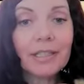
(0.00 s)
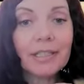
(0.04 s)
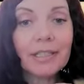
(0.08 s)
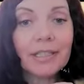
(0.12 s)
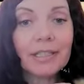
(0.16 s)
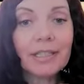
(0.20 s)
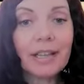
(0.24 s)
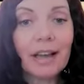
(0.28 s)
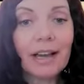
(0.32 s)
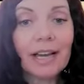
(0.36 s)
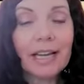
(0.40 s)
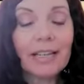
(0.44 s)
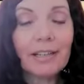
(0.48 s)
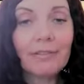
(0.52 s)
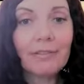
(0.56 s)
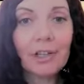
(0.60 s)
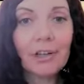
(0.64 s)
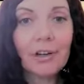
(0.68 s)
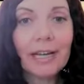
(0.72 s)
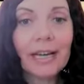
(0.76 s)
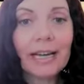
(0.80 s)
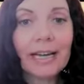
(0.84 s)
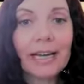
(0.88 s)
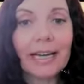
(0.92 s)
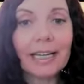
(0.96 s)
the side of
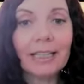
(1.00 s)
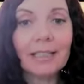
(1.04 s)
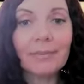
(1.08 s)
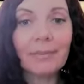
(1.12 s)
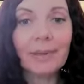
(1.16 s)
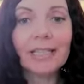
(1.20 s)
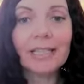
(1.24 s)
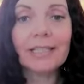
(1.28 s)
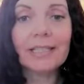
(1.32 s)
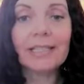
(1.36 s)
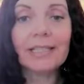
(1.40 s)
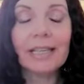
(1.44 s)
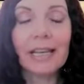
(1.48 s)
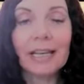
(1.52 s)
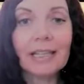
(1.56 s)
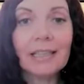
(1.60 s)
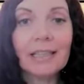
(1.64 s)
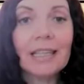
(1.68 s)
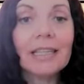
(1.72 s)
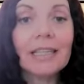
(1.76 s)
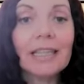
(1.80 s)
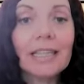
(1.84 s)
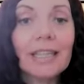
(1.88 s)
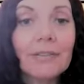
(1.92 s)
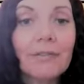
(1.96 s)
your hand by
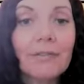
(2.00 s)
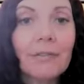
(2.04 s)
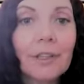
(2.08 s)
saying the